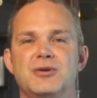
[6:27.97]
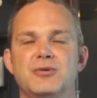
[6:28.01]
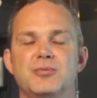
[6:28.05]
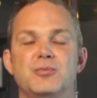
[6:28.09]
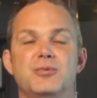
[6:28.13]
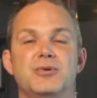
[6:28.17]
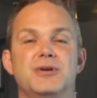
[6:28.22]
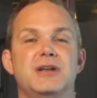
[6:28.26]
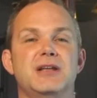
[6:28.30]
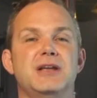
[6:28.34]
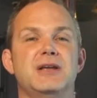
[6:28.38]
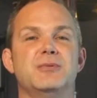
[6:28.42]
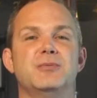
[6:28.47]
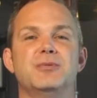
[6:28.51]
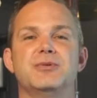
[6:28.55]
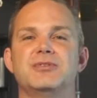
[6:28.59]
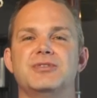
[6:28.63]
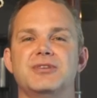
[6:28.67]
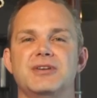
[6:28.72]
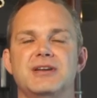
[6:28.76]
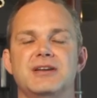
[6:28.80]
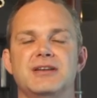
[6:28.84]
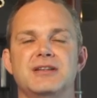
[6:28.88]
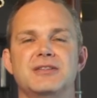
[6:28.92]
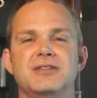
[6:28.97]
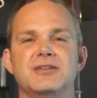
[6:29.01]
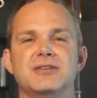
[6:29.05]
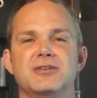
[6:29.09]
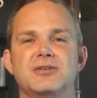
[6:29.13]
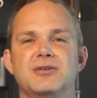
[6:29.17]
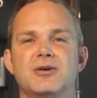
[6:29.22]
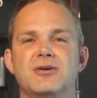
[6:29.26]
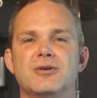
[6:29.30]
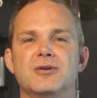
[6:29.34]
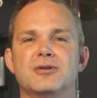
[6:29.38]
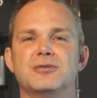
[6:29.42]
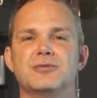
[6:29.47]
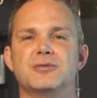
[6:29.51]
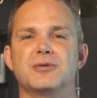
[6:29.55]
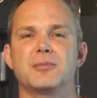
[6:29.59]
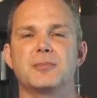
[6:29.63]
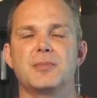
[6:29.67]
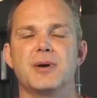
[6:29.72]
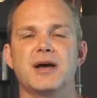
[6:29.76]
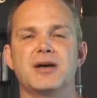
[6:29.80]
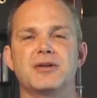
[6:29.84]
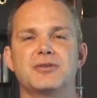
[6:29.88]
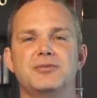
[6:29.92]
when he was in the garden
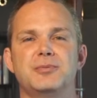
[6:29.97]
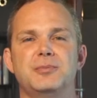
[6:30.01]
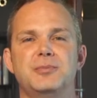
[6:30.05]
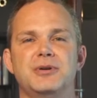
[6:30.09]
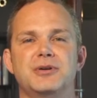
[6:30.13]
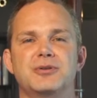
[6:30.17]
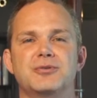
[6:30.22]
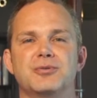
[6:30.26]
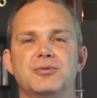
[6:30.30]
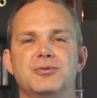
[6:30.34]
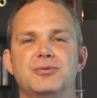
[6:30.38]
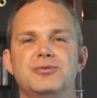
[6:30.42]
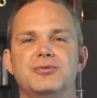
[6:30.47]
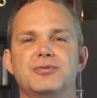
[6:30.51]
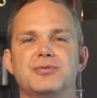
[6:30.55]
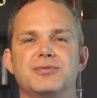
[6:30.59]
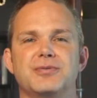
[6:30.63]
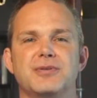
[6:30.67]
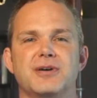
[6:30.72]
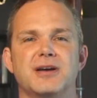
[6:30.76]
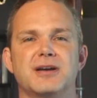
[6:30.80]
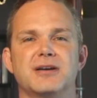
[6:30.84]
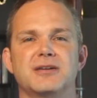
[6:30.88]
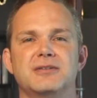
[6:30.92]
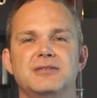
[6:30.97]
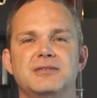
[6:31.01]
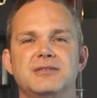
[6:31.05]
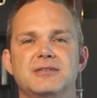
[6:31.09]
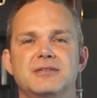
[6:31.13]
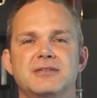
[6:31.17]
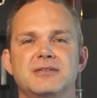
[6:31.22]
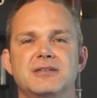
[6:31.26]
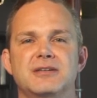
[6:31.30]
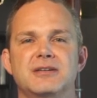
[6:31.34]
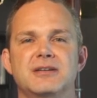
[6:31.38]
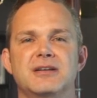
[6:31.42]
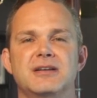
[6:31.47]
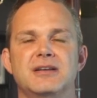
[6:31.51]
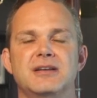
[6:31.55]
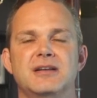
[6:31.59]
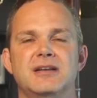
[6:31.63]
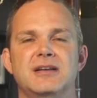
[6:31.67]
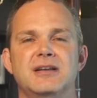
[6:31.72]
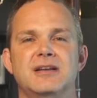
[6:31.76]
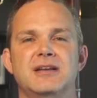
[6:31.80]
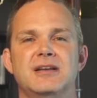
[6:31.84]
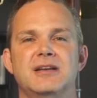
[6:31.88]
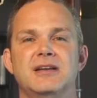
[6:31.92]
about to be crucified,
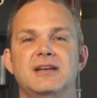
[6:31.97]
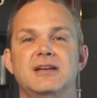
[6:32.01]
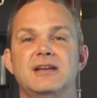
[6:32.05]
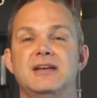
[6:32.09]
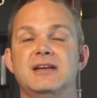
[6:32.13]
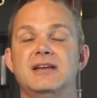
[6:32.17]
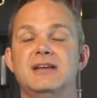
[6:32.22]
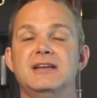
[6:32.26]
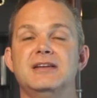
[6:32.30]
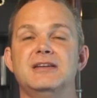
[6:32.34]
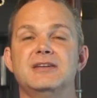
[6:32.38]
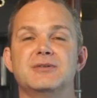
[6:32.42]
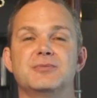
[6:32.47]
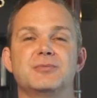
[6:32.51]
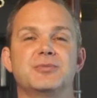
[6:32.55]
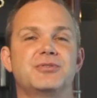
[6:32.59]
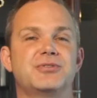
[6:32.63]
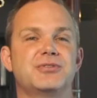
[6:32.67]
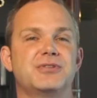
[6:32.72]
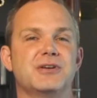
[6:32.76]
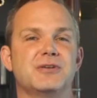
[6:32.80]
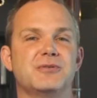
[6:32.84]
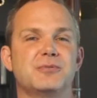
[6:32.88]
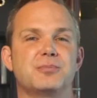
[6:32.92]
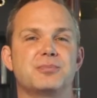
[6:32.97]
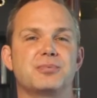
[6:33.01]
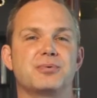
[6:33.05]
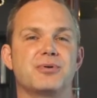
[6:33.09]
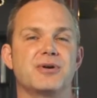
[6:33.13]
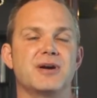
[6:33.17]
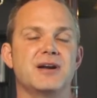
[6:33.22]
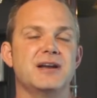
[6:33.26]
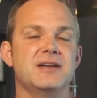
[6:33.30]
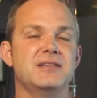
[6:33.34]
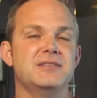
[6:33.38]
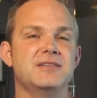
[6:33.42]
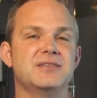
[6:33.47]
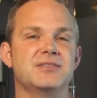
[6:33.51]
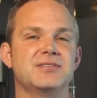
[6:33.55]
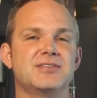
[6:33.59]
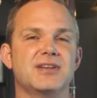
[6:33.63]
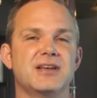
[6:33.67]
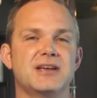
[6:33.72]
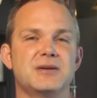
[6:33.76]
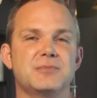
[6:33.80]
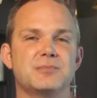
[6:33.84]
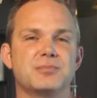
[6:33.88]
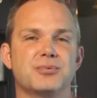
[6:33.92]
he himself prayed the
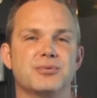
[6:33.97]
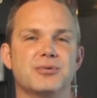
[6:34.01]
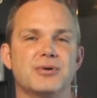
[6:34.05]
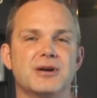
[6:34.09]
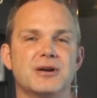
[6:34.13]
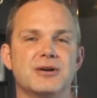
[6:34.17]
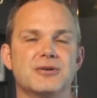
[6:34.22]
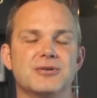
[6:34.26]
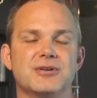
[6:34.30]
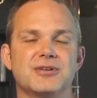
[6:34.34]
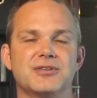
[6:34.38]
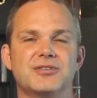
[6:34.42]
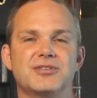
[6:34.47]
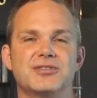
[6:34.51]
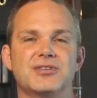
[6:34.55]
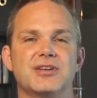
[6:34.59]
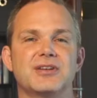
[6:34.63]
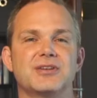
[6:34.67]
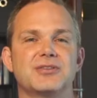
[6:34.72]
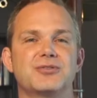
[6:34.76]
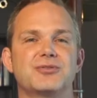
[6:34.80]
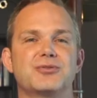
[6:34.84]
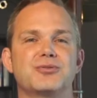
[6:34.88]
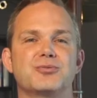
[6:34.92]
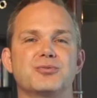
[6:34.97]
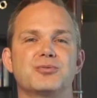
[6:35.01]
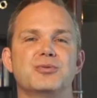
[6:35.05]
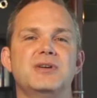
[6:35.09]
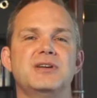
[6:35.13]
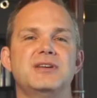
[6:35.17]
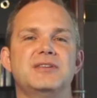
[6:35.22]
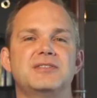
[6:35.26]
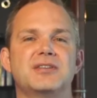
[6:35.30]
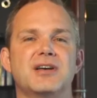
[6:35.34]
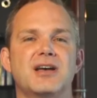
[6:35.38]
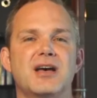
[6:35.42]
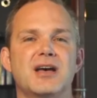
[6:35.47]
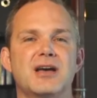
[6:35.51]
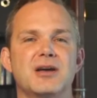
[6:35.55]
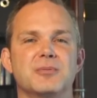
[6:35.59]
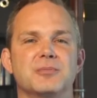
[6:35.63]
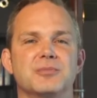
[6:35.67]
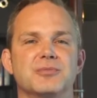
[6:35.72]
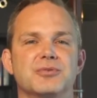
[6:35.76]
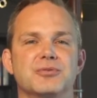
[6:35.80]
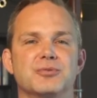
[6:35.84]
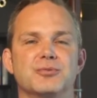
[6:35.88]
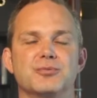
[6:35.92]
same prayer, it says, three
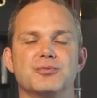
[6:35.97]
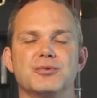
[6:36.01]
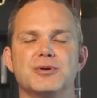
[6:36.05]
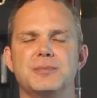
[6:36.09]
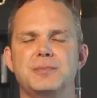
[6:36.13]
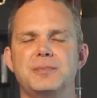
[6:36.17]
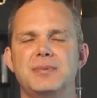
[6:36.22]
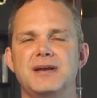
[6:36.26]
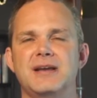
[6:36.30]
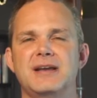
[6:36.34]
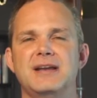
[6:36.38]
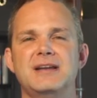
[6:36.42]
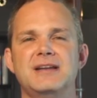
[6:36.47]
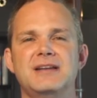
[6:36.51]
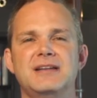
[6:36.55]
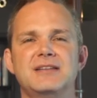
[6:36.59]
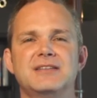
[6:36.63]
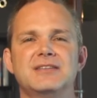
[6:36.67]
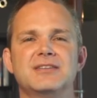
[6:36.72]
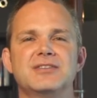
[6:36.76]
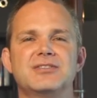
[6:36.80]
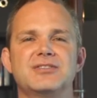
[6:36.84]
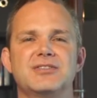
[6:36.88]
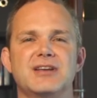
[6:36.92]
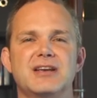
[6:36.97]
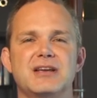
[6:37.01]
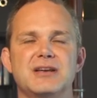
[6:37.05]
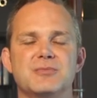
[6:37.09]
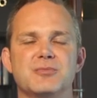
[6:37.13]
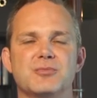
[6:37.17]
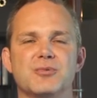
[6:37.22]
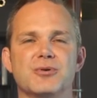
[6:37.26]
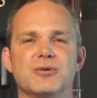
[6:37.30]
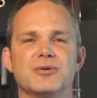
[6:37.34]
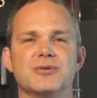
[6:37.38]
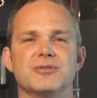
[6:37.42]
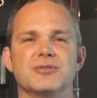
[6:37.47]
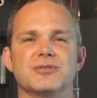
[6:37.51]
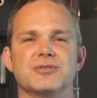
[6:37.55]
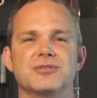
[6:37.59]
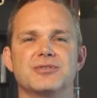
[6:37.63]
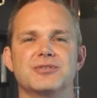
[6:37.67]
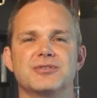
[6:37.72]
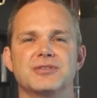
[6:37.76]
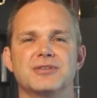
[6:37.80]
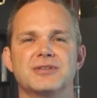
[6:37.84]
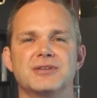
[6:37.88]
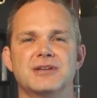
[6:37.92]
times, repeating the same
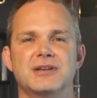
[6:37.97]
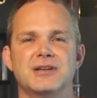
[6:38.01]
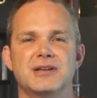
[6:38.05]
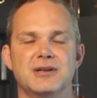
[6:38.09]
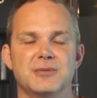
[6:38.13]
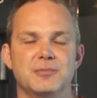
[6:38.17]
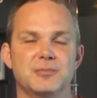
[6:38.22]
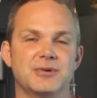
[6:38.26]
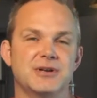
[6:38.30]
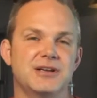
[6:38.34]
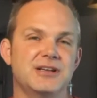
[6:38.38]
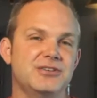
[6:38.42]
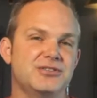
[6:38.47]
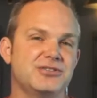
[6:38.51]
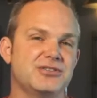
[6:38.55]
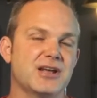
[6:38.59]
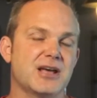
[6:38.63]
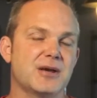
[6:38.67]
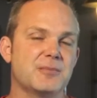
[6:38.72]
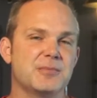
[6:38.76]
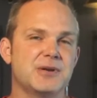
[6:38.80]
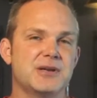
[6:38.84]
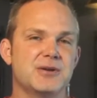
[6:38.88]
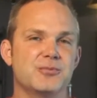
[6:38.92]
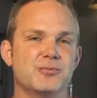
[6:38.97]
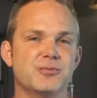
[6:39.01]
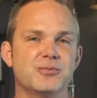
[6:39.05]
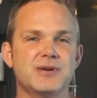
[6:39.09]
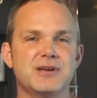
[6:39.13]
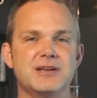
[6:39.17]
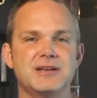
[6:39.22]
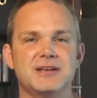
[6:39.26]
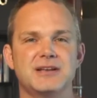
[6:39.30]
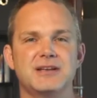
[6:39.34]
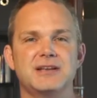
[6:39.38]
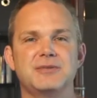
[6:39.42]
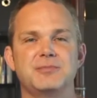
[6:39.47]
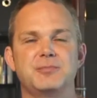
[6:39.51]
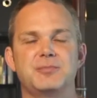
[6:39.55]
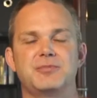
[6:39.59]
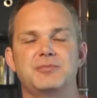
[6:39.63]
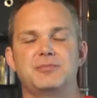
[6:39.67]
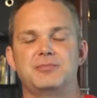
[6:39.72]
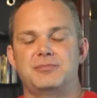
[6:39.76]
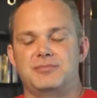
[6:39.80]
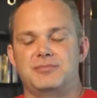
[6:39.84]
words. But each time he went, he